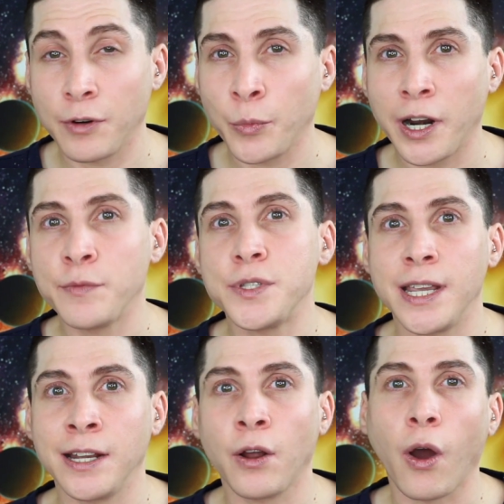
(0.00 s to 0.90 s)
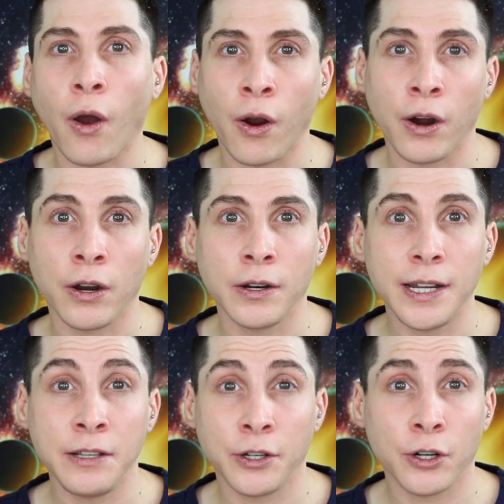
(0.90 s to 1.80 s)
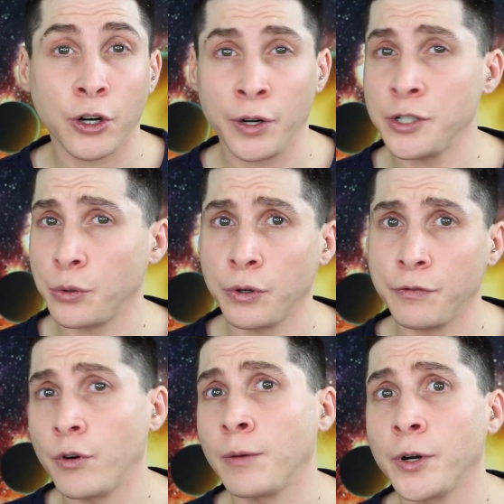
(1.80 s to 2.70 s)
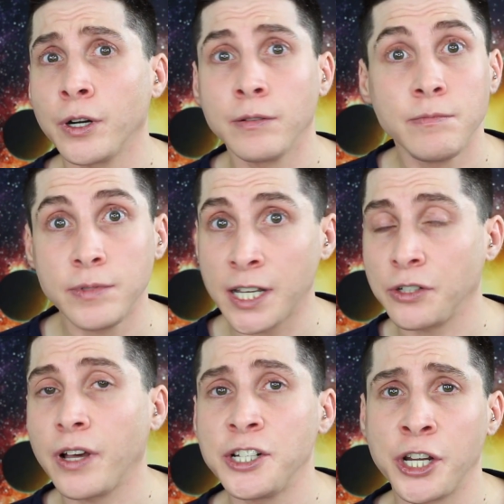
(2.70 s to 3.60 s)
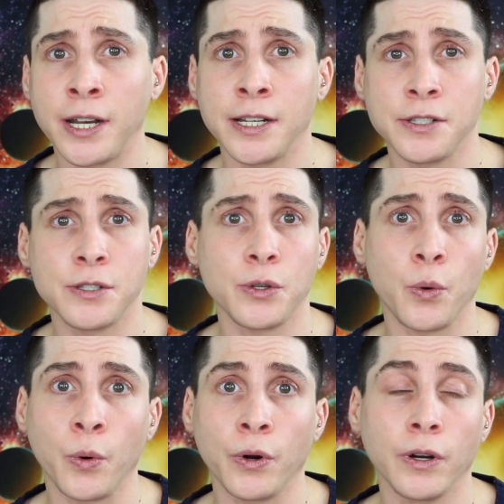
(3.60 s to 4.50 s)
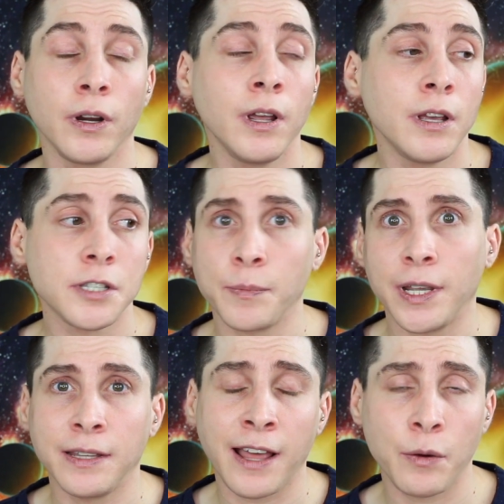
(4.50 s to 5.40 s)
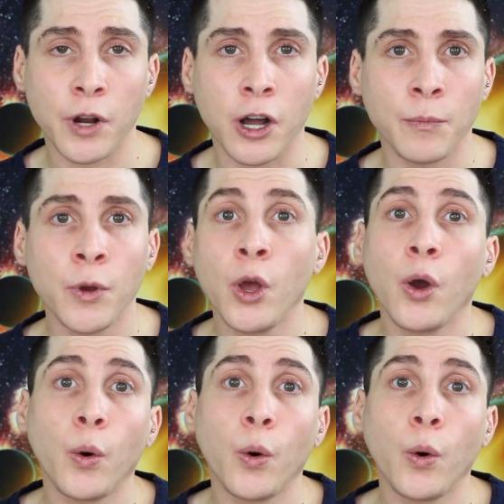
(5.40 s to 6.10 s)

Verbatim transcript: from what I've seen, are either current or former dental hygienists or something in that realm,